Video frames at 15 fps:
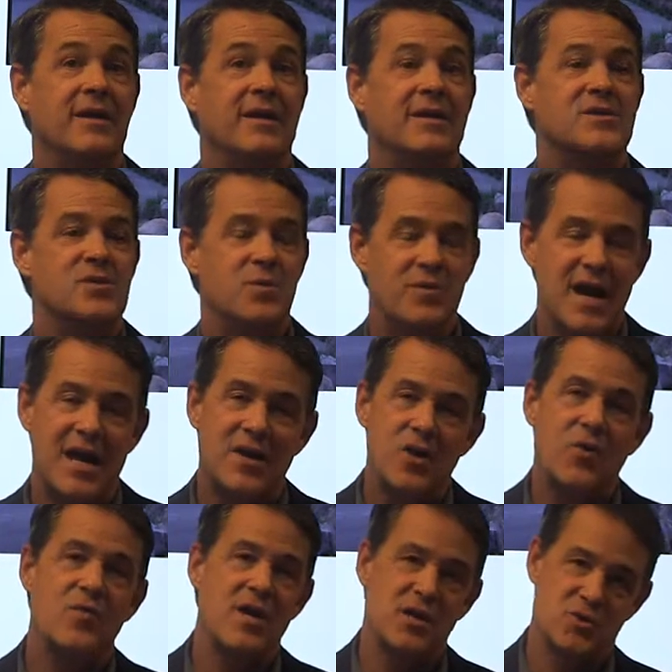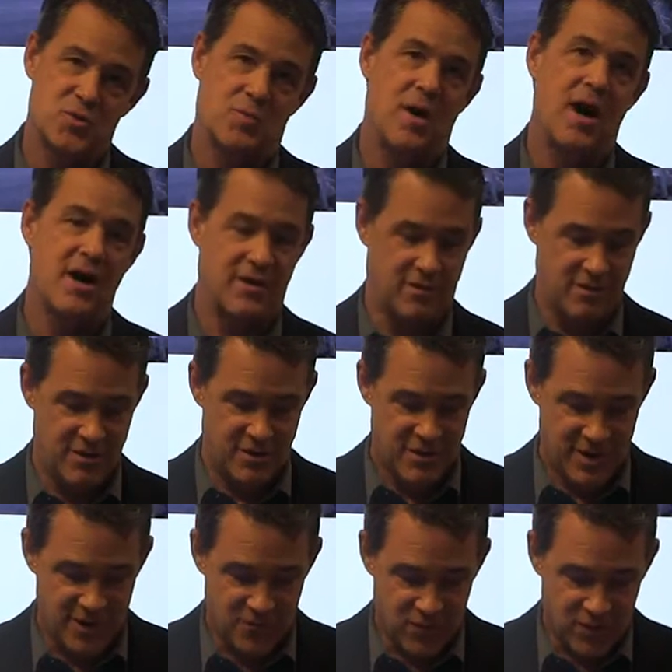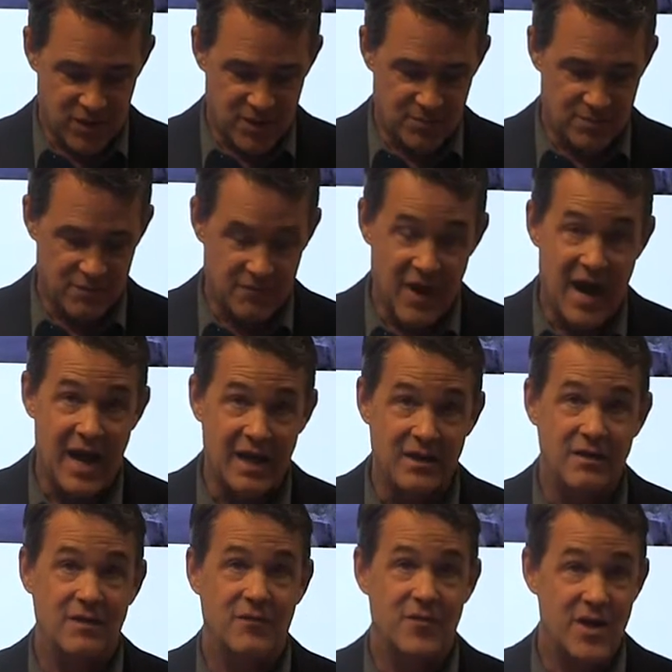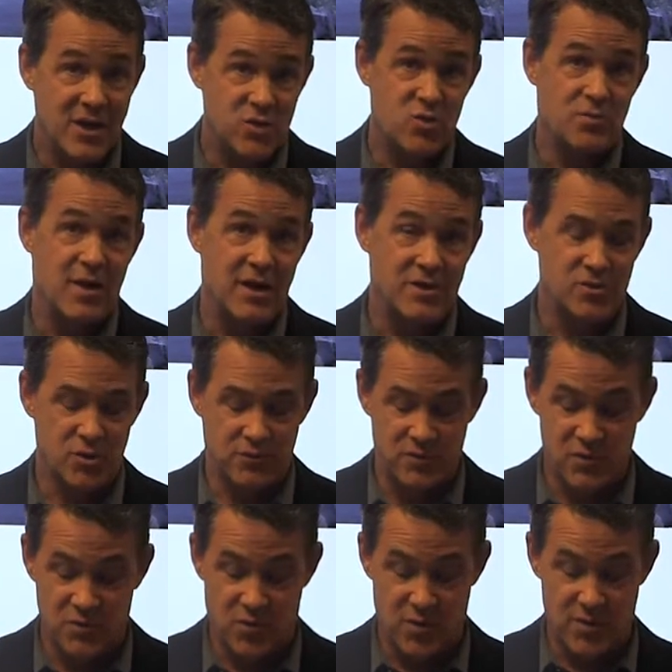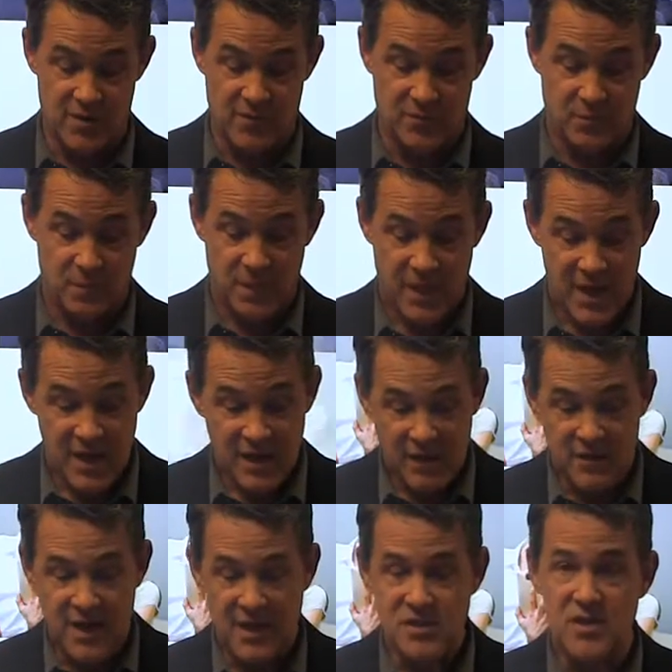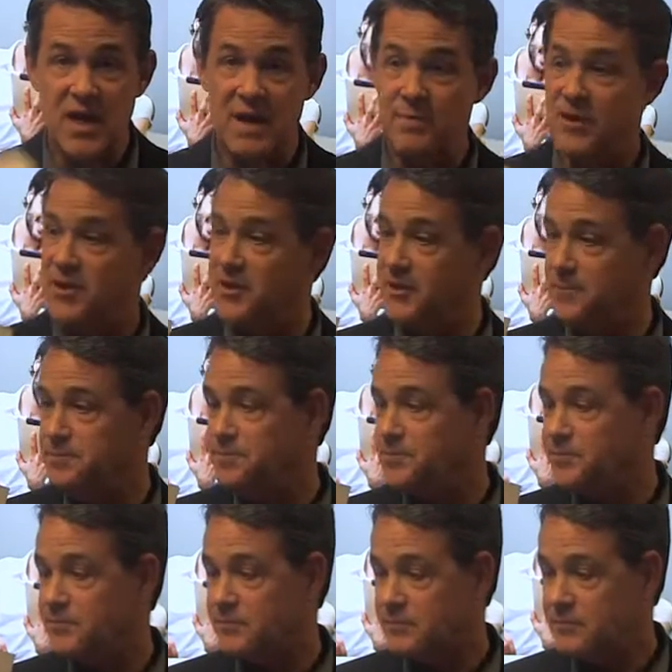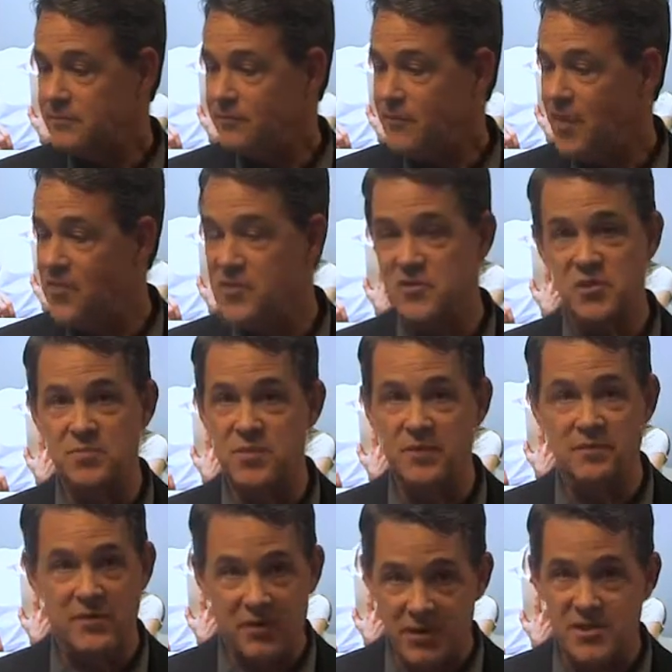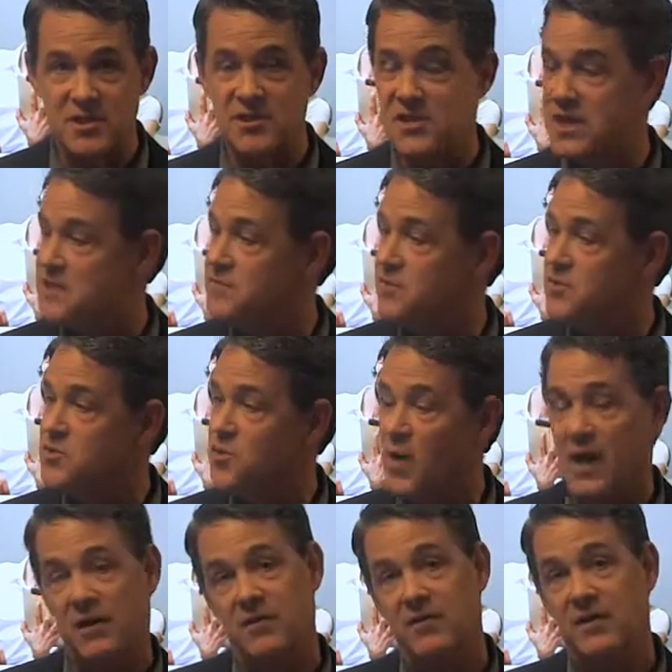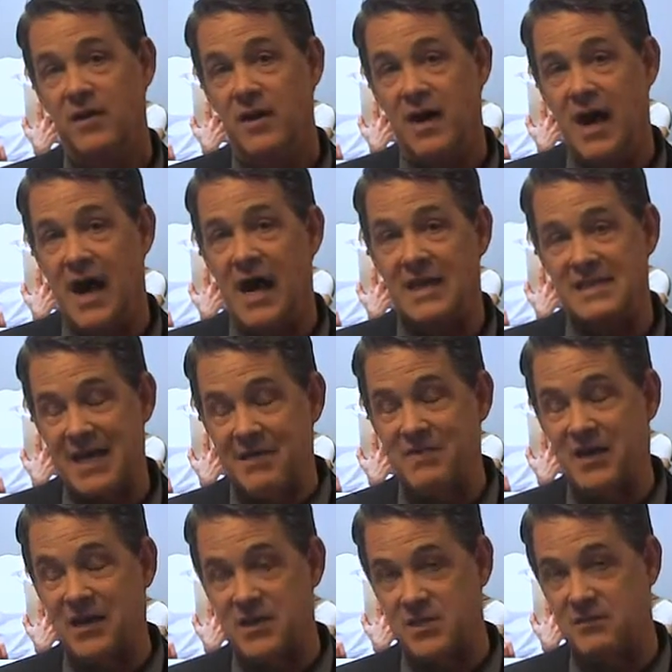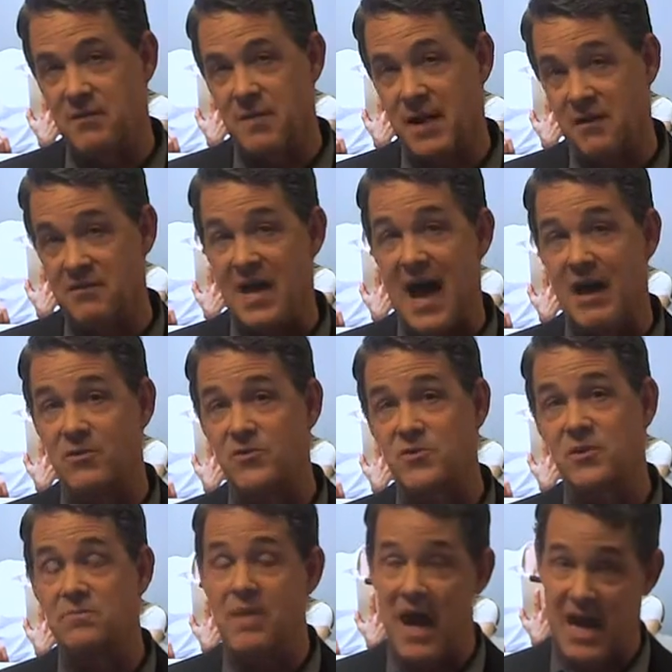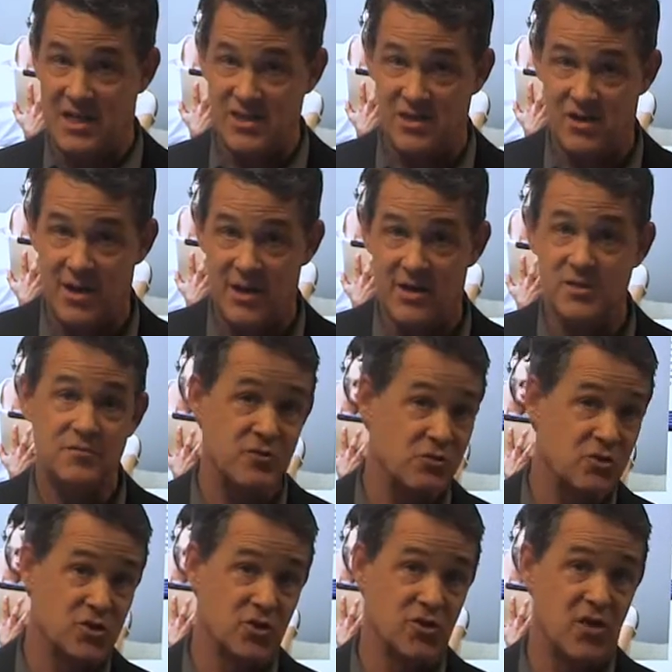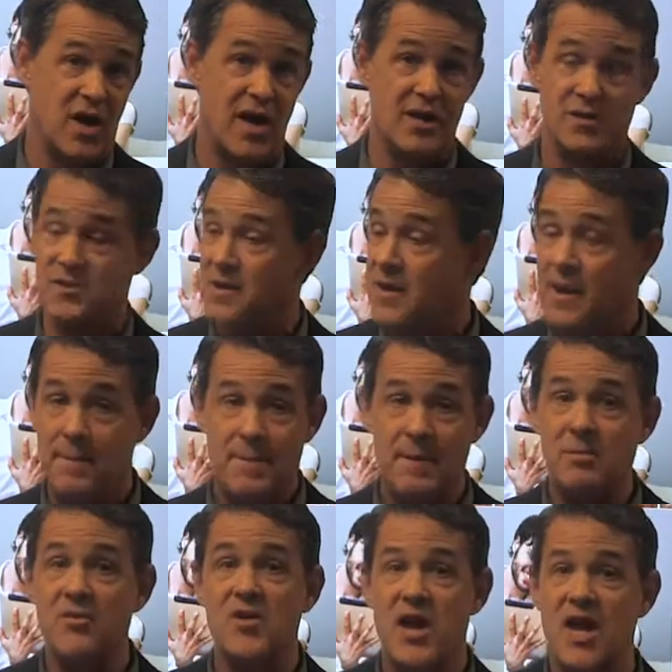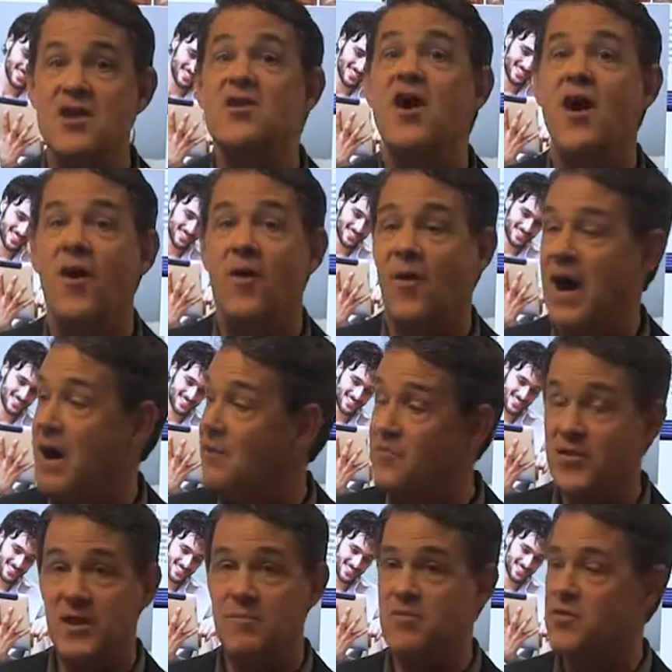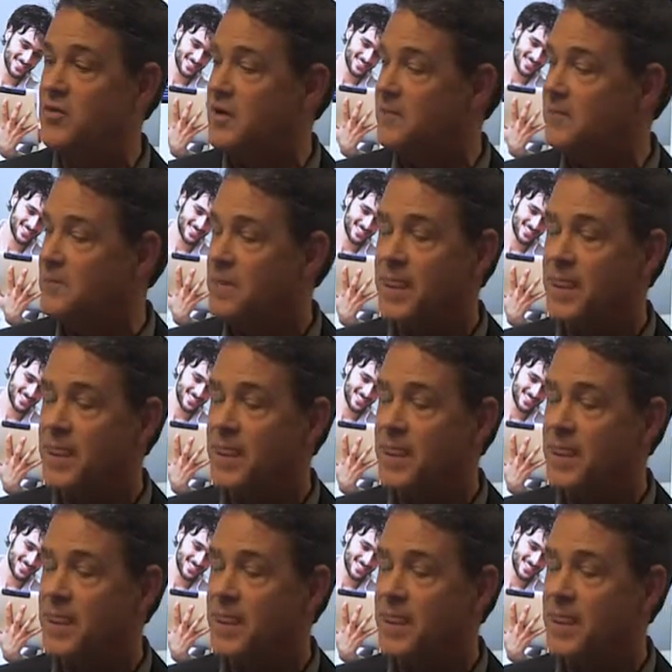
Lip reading: See, we've got to go the extra mile if we're going to provide the extra mile service for you. Next thing I'm going to do, and this has been very successful as well, I've got a list of about 1,000 past clients, future clients, people that I know out in the community.